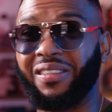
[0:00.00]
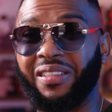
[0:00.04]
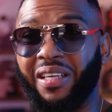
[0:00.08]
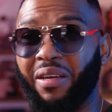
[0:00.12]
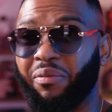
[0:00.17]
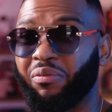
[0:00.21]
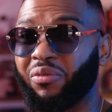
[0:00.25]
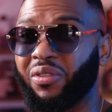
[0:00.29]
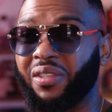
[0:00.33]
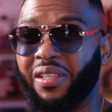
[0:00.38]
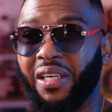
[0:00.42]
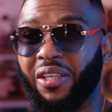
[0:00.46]

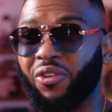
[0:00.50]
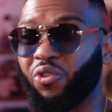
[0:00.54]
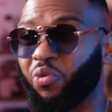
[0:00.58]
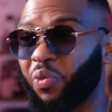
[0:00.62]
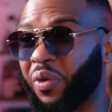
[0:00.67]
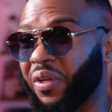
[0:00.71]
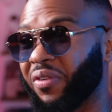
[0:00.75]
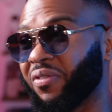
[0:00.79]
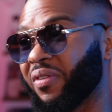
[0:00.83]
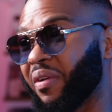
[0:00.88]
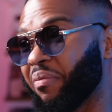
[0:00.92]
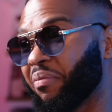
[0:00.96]
some sets
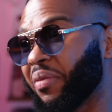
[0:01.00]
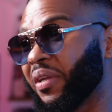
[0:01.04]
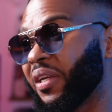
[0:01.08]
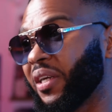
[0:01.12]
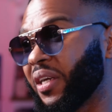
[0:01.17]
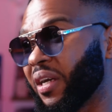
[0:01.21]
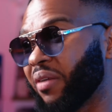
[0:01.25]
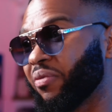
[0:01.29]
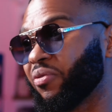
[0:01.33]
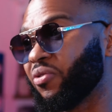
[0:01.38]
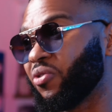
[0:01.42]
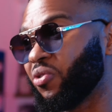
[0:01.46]
where somebody
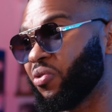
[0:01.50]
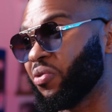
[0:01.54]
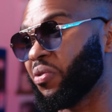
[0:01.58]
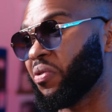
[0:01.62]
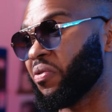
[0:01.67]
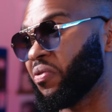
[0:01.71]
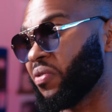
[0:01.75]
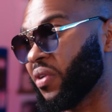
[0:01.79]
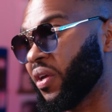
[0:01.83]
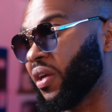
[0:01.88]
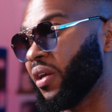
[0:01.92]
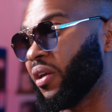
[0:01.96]
comes to you
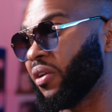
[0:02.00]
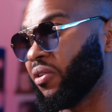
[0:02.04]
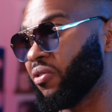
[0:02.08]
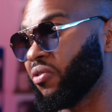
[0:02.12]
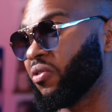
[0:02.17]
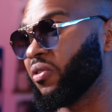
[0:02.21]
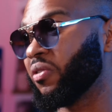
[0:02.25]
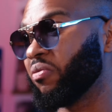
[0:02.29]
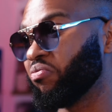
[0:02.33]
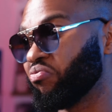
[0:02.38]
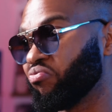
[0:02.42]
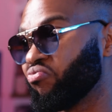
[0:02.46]
and says,
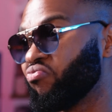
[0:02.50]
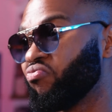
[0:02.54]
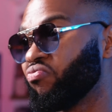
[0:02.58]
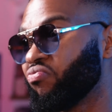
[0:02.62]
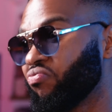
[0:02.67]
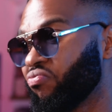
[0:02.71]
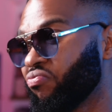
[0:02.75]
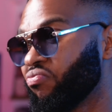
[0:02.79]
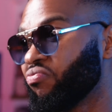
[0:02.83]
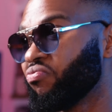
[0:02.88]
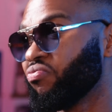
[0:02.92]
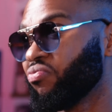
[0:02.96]

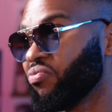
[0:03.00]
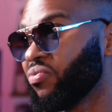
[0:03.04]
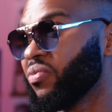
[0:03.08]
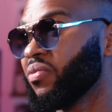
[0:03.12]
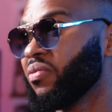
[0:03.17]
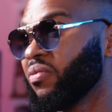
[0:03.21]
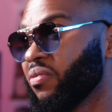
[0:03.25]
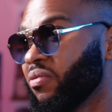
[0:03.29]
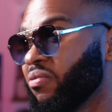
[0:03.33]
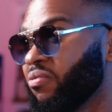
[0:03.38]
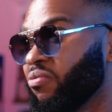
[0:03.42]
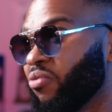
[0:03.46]

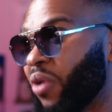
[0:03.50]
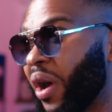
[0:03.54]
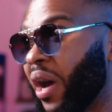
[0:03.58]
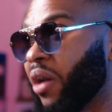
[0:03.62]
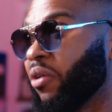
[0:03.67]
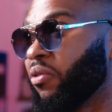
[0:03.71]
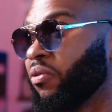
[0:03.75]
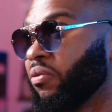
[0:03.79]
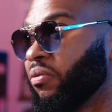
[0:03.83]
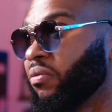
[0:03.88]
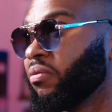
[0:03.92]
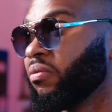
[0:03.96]

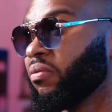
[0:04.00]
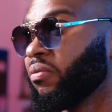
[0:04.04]
"Wow,